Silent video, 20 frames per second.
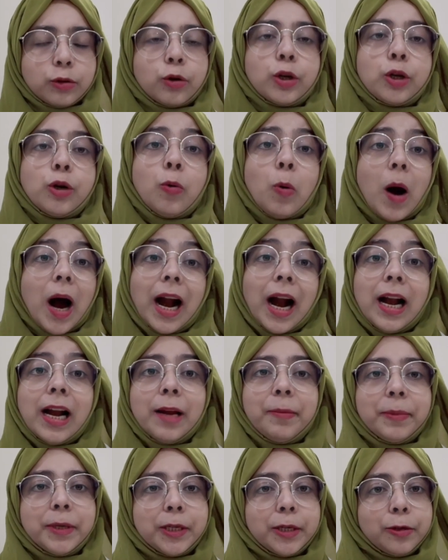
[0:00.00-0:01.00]
So you are
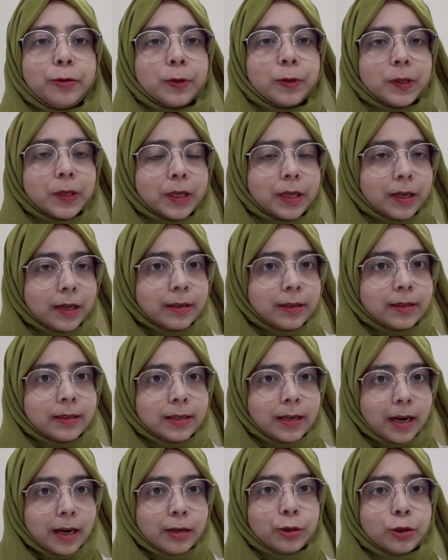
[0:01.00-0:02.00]
limited to certain
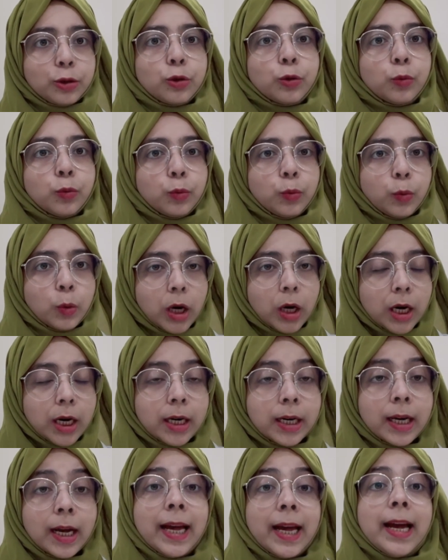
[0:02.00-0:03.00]
states to
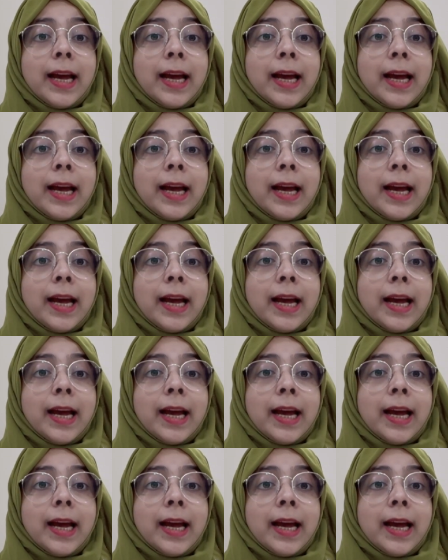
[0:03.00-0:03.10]
work